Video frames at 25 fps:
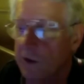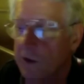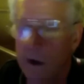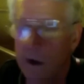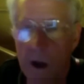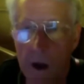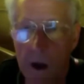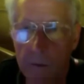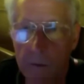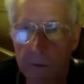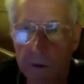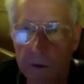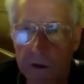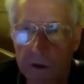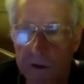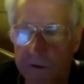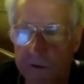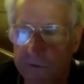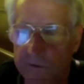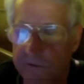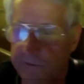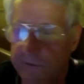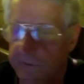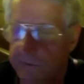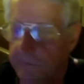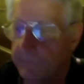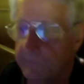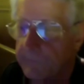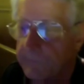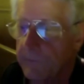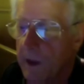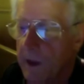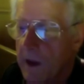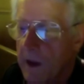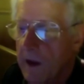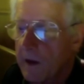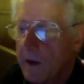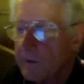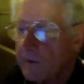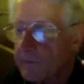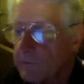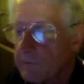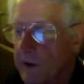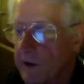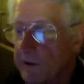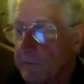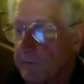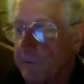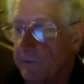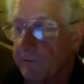operating system.
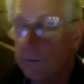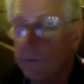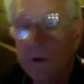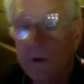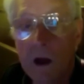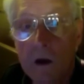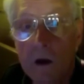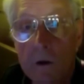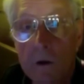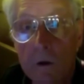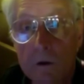Directories were not called